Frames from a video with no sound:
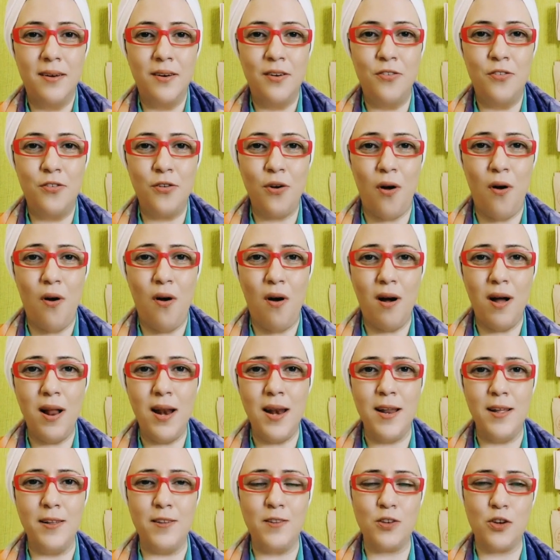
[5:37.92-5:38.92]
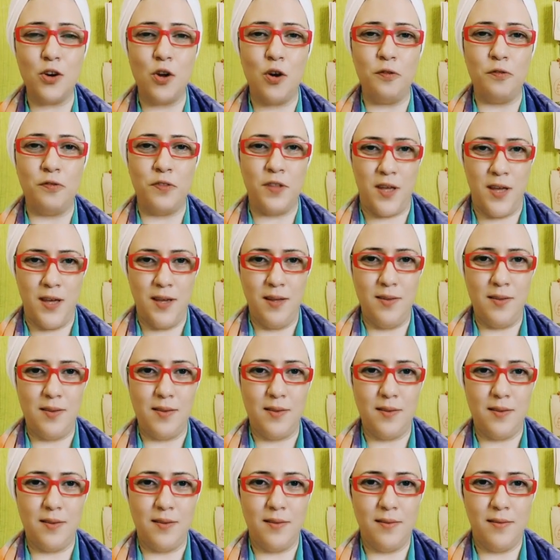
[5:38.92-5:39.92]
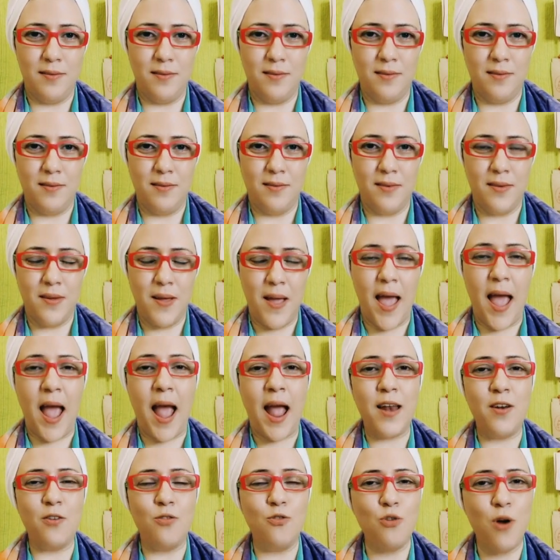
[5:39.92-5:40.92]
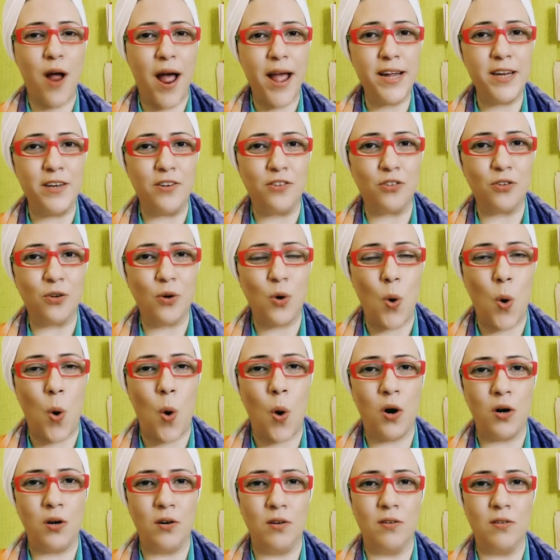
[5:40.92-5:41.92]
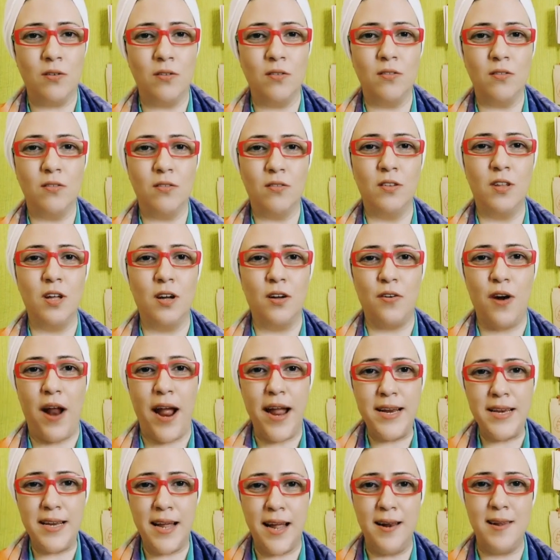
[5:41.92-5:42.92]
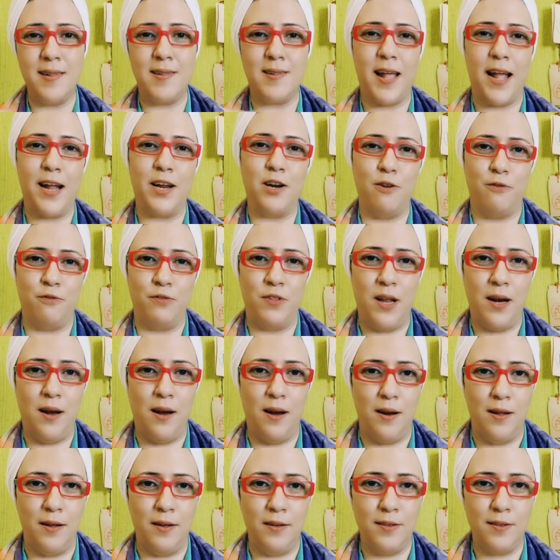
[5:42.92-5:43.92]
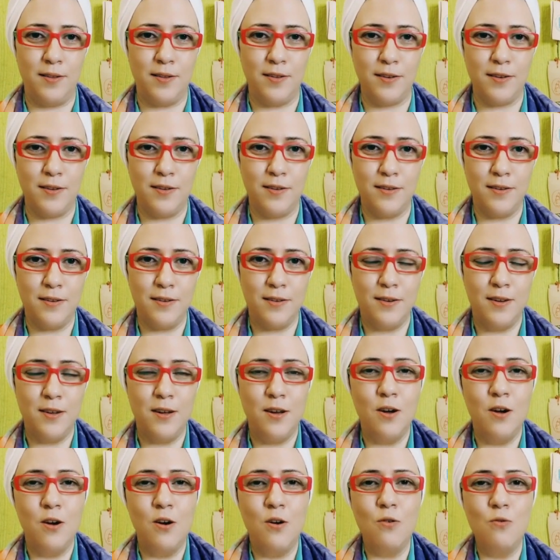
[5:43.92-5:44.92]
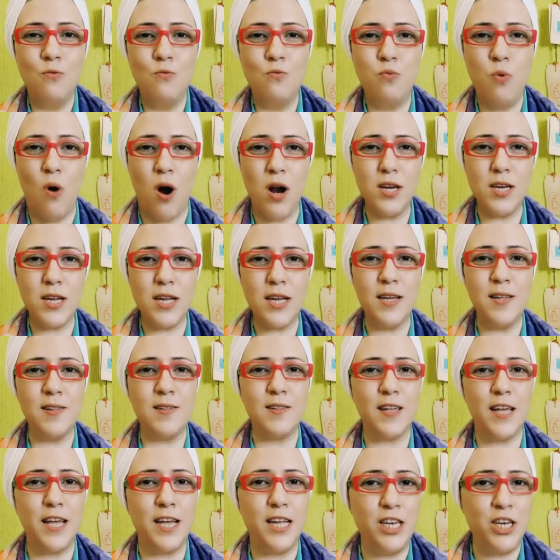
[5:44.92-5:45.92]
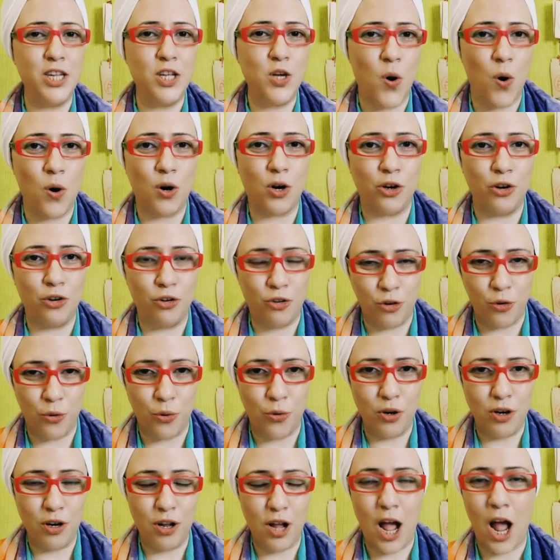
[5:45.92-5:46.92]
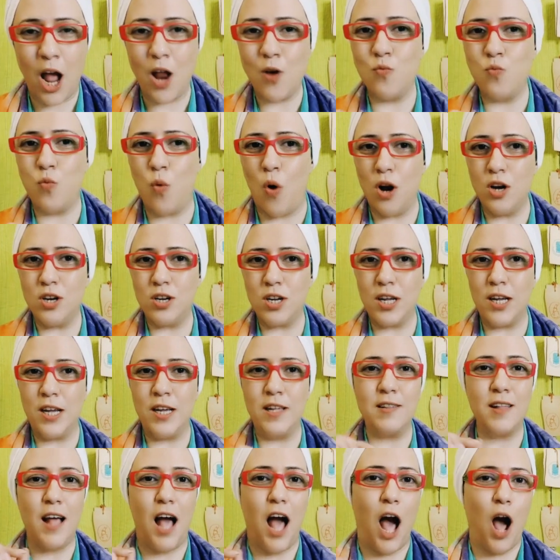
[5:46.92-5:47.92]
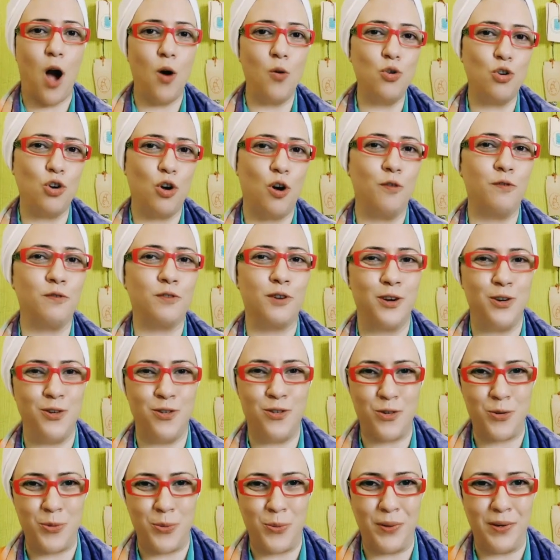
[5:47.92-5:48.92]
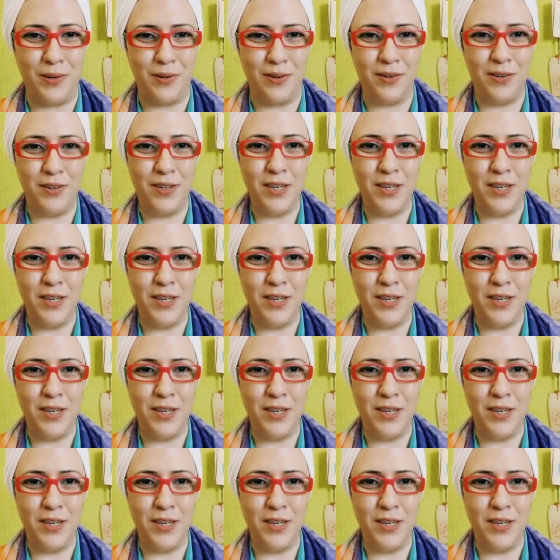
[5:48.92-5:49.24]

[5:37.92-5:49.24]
draw a list of things and write on the right hand side of that list what is in your control and what is out of control.